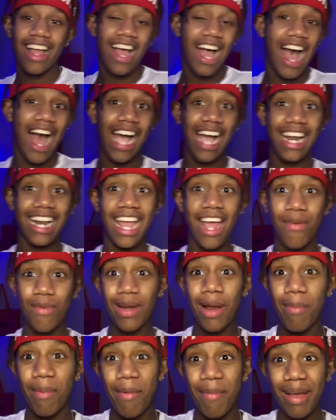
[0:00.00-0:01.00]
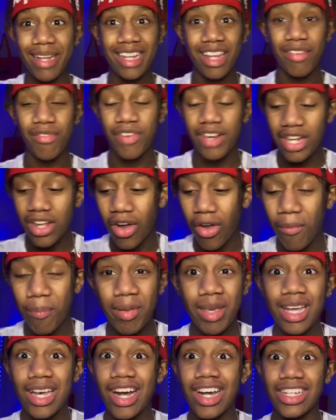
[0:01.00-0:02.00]
I gotta hurry up and make this video
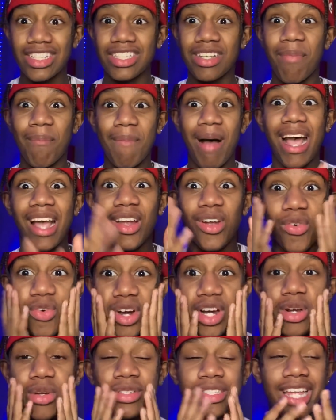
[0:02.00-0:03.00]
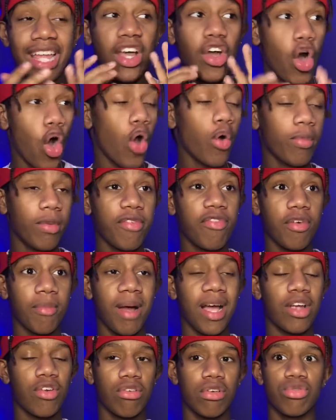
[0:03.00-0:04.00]
because my grills, they called me for
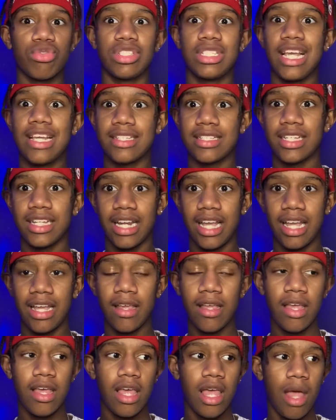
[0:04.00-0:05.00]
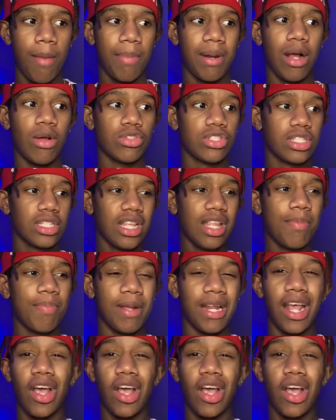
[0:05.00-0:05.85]
my grills yesterday, but I was sleeping.